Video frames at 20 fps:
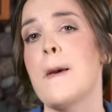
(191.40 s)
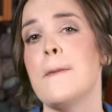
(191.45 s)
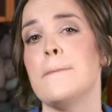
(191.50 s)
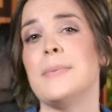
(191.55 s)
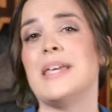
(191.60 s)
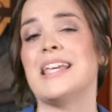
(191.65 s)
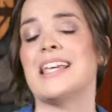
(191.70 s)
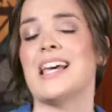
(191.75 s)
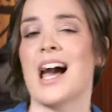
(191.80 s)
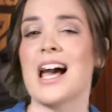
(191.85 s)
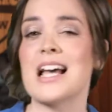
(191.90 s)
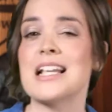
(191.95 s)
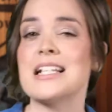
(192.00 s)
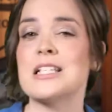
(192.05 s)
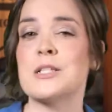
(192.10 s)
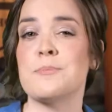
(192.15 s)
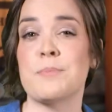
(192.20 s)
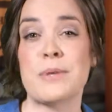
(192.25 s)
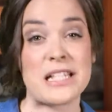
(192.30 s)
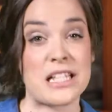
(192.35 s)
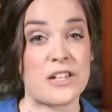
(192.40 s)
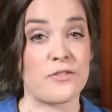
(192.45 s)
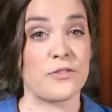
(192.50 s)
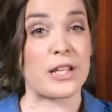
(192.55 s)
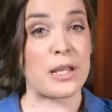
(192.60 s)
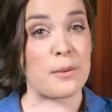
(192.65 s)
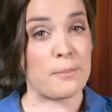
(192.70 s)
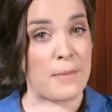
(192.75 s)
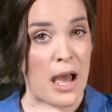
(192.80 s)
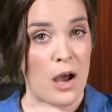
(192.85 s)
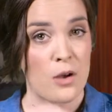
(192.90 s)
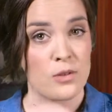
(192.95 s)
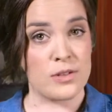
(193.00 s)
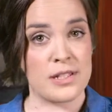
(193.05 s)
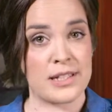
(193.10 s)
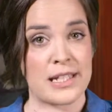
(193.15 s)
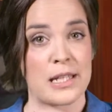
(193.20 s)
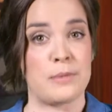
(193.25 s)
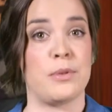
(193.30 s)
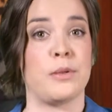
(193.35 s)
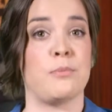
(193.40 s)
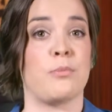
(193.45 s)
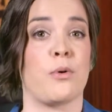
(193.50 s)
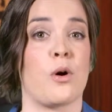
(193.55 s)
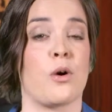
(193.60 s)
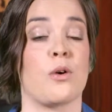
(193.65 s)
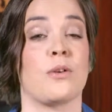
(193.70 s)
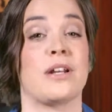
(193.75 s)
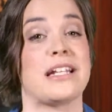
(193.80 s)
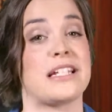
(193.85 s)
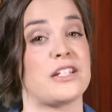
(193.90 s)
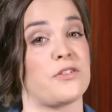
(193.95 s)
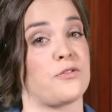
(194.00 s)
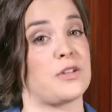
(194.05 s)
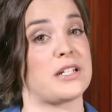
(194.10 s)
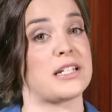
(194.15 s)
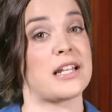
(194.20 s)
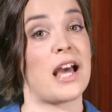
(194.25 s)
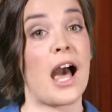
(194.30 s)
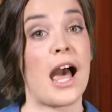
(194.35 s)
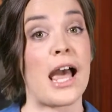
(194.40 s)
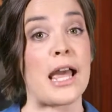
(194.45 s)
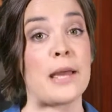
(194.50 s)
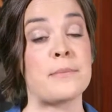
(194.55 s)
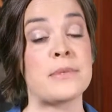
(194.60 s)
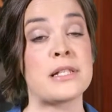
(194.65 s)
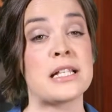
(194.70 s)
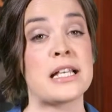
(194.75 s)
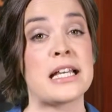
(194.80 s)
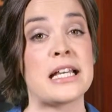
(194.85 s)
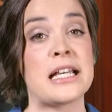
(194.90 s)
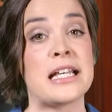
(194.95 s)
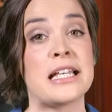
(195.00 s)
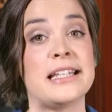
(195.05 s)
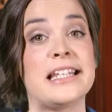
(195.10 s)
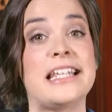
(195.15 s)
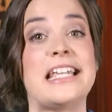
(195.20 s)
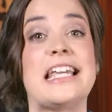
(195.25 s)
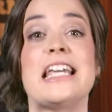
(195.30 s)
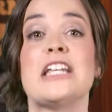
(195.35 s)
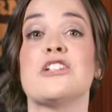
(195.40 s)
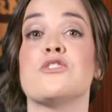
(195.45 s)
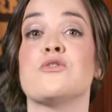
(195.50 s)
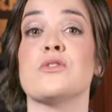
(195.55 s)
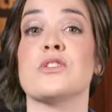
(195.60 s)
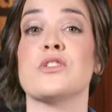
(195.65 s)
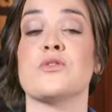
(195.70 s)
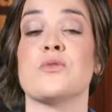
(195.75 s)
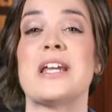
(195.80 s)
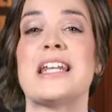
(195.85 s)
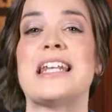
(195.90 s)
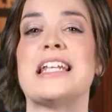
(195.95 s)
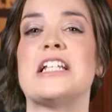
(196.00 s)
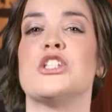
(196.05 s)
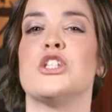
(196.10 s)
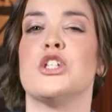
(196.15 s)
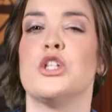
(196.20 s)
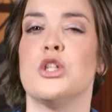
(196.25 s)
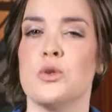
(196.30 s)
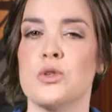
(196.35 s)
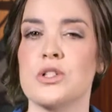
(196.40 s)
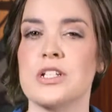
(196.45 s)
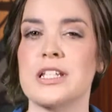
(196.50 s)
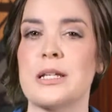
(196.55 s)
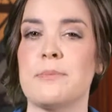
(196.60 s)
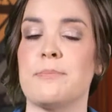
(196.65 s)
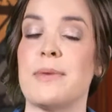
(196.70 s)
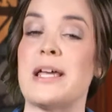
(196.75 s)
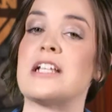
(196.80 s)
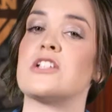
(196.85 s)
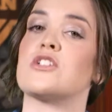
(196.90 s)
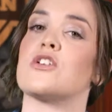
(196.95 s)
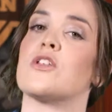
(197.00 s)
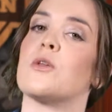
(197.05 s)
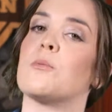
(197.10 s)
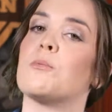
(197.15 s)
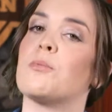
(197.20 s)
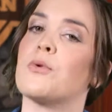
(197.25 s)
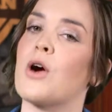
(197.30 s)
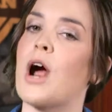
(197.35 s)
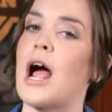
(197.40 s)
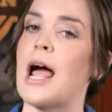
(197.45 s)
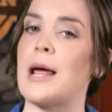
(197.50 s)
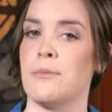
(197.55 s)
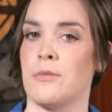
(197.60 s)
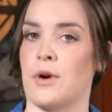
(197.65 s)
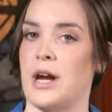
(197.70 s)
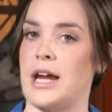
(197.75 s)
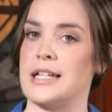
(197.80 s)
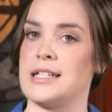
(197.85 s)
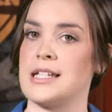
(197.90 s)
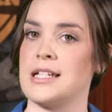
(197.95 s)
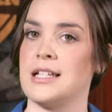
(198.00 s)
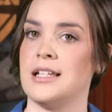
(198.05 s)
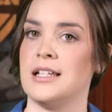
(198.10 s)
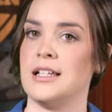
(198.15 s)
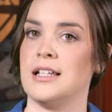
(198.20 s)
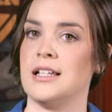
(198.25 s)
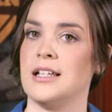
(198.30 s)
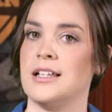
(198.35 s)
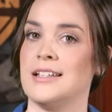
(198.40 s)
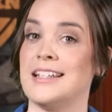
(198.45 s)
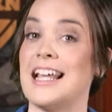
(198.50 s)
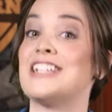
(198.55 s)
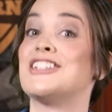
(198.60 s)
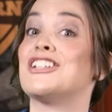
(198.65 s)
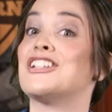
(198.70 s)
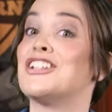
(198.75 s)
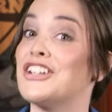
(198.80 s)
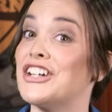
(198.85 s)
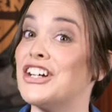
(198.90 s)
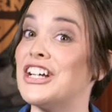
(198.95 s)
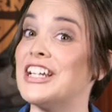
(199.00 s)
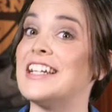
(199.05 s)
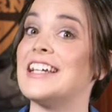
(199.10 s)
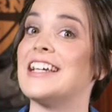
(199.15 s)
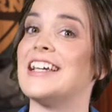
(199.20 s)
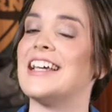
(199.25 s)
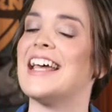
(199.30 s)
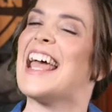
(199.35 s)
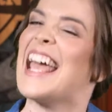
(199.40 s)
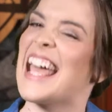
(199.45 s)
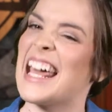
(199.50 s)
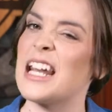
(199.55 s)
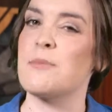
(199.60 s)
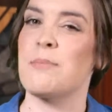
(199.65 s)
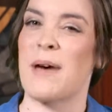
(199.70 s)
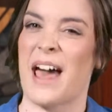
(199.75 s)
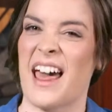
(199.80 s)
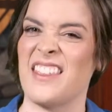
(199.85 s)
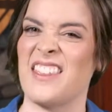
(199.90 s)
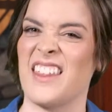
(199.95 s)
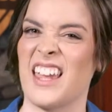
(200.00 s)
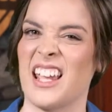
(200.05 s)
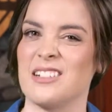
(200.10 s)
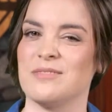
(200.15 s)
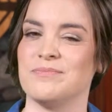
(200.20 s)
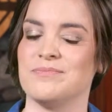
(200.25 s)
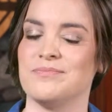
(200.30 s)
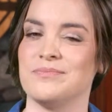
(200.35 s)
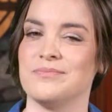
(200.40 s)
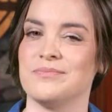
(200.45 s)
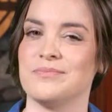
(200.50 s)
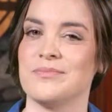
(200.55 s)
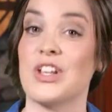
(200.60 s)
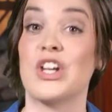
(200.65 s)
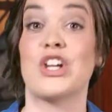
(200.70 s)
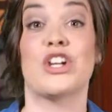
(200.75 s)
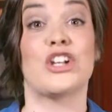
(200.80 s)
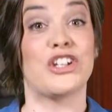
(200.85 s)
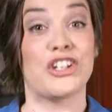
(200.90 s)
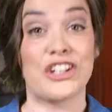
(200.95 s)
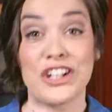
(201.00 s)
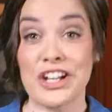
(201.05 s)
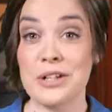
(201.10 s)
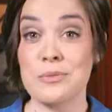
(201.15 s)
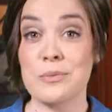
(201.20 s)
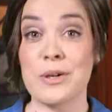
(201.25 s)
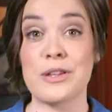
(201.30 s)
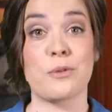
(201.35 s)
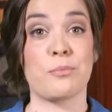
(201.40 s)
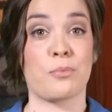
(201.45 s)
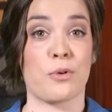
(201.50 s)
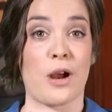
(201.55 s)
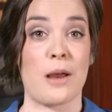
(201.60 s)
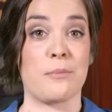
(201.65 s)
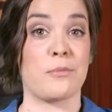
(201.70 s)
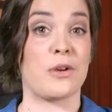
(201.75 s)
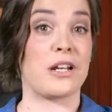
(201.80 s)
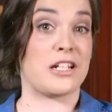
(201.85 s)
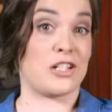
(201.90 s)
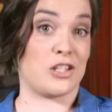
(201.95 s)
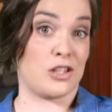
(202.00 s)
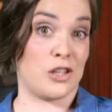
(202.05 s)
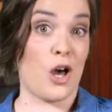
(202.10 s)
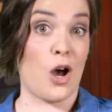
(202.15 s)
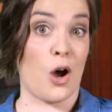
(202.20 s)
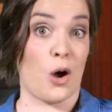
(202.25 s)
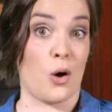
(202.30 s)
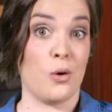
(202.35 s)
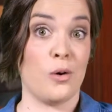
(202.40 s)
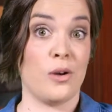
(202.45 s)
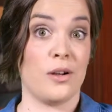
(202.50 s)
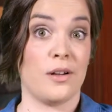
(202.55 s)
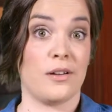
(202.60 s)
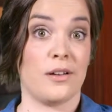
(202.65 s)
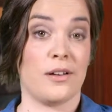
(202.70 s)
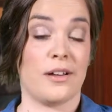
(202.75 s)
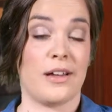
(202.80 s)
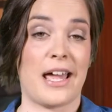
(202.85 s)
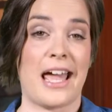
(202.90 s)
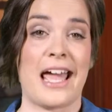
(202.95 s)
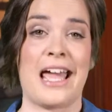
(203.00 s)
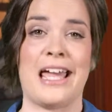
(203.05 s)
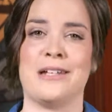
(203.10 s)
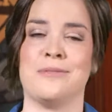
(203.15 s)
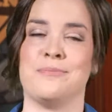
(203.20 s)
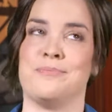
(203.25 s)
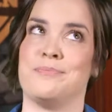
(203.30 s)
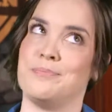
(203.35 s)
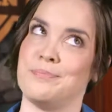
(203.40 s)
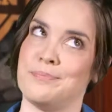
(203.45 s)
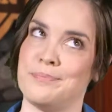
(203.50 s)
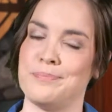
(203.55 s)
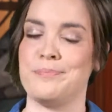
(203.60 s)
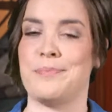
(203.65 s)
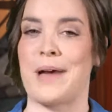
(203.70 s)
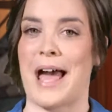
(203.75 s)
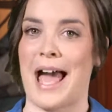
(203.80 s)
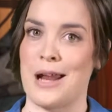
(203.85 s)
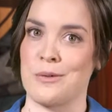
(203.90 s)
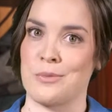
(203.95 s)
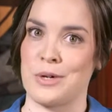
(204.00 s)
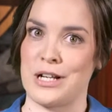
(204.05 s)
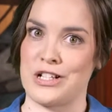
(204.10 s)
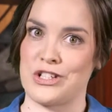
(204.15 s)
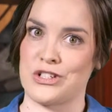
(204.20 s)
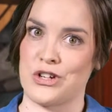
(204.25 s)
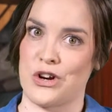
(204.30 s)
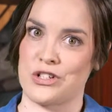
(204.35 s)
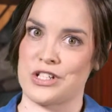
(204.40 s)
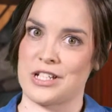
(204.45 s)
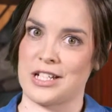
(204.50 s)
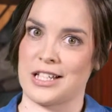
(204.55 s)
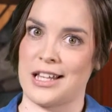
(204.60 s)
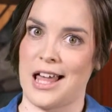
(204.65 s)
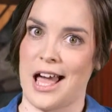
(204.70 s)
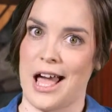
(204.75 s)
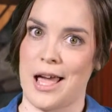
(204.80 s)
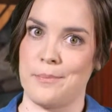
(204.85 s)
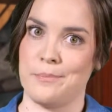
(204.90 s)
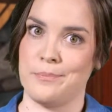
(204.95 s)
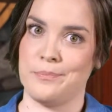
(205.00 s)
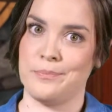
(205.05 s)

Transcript: Because specific amounts can be borrowed at different times, the interest rate is usually based on the prime rate. That's a good and a bad thing. Good when the prime rate is low, and bad when it starts to climb.